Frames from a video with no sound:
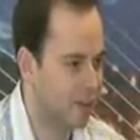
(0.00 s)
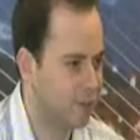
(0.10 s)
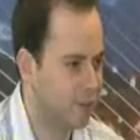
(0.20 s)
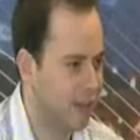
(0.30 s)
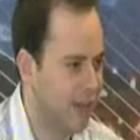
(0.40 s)

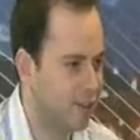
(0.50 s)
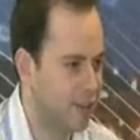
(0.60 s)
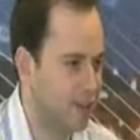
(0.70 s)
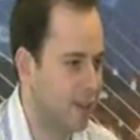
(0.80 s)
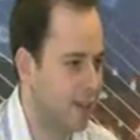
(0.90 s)
dietary
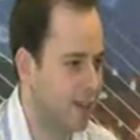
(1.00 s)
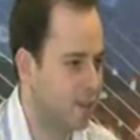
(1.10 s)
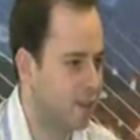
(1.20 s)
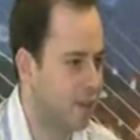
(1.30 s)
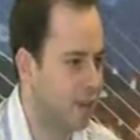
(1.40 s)
calorie intake
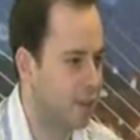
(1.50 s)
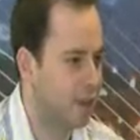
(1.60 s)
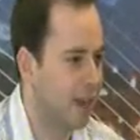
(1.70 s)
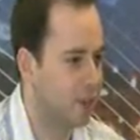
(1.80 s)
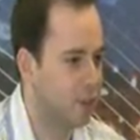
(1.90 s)

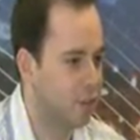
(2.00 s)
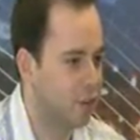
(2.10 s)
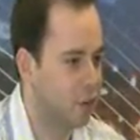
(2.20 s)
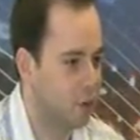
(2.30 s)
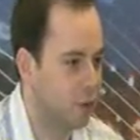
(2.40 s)
has actually
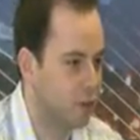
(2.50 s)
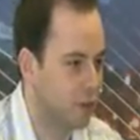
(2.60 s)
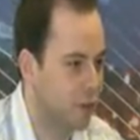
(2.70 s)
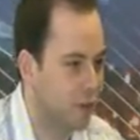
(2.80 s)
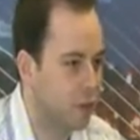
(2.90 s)

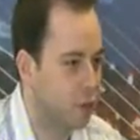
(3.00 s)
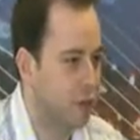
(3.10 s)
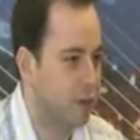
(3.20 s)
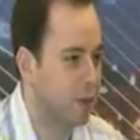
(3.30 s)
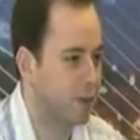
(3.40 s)
reduced
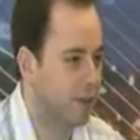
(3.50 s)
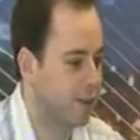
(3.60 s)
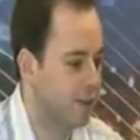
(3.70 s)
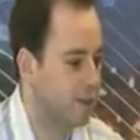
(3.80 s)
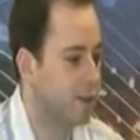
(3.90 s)

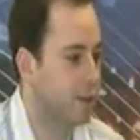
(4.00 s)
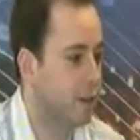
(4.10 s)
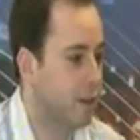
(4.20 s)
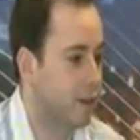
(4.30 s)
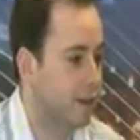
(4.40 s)
20% since
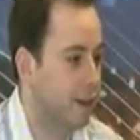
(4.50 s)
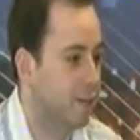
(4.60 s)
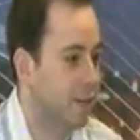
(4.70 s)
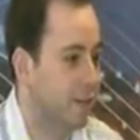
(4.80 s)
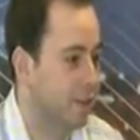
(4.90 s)
the
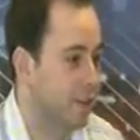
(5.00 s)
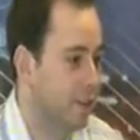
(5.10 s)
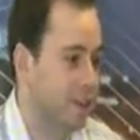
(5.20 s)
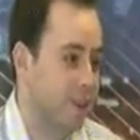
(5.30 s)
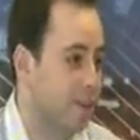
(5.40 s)
1970s.
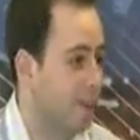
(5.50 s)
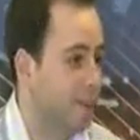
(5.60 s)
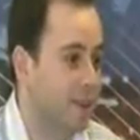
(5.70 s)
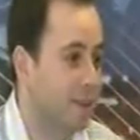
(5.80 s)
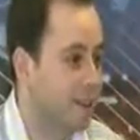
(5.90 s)
And we said, okay,
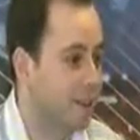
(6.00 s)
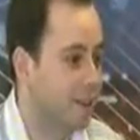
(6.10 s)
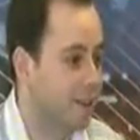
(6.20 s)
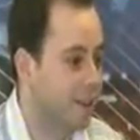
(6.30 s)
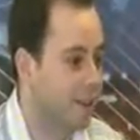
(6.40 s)
well, that's
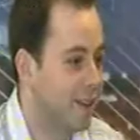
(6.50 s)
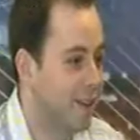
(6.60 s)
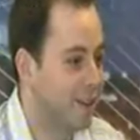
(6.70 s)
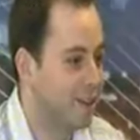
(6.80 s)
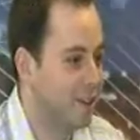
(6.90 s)
nonsense.
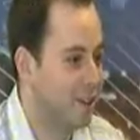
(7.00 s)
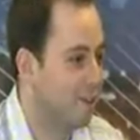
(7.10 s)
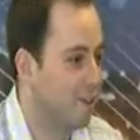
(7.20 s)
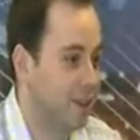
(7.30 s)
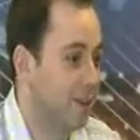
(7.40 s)

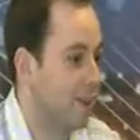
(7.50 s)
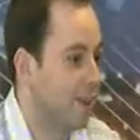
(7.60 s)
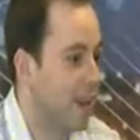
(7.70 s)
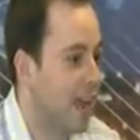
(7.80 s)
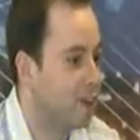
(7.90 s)
So, I mean,
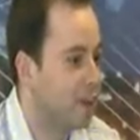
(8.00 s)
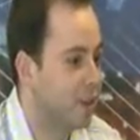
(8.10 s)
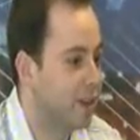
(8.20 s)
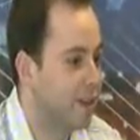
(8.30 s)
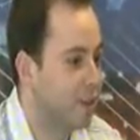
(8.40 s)
it can't
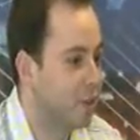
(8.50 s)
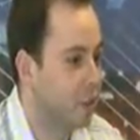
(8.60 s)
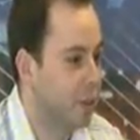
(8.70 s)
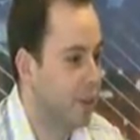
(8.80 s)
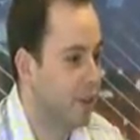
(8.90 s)
make sense.
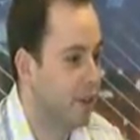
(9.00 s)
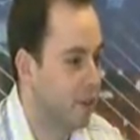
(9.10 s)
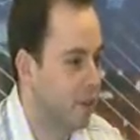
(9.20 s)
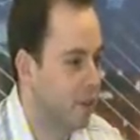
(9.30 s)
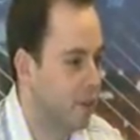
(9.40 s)
So we went to the
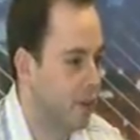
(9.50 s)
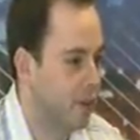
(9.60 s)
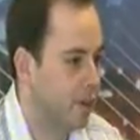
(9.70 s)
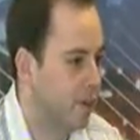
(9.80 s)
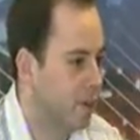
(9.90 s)
US
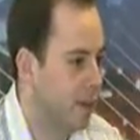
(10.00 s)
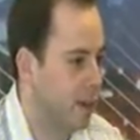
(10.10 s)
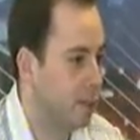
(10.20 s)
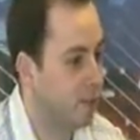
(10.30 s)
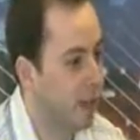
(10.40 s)
studies, the
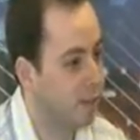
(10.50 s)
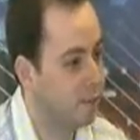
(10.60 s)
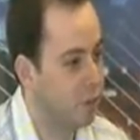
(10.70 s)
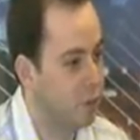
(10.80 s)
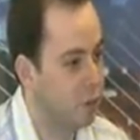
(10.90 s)
same,
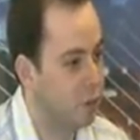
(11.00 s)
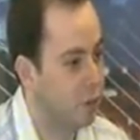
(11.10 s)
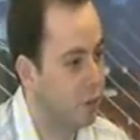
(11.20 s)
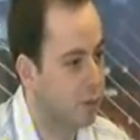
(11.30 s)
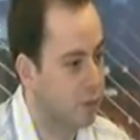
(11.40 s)
hadn't
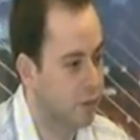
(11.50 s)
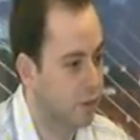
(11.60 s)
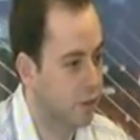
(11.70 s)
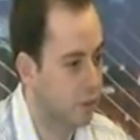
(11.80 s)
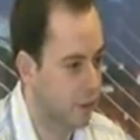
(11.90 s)
reduced, but
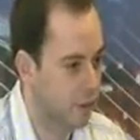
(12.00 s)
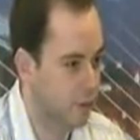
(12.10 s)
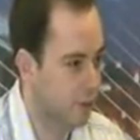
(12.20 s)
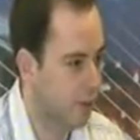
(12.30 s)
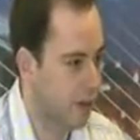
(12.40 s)
they
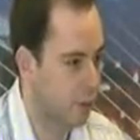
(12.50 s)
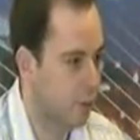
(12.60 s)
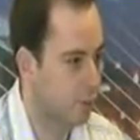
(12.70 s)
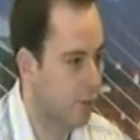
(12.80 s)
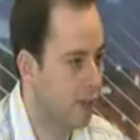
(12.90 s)
were the
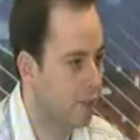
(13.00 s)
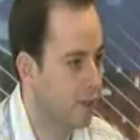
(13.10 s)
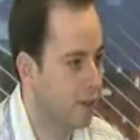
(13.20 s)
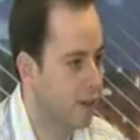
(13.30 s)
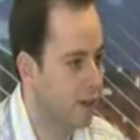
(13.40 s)
same over the last
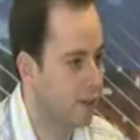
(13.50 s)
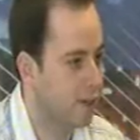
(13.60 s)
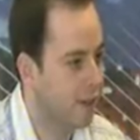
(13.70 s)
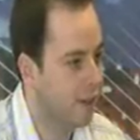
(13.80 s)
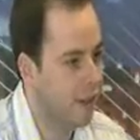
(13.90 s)
30
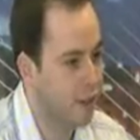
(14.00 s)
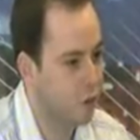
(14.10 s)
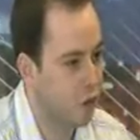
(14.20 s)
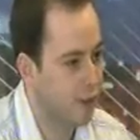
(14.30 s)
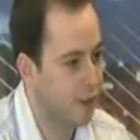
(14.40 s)
years.
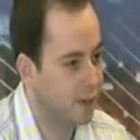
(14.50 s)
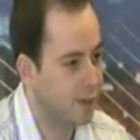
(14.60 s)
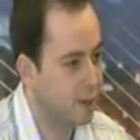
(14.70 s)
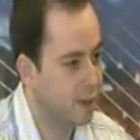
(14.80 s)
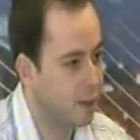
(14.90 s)

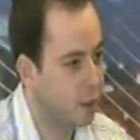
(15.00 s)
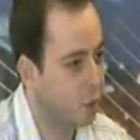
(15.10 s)
China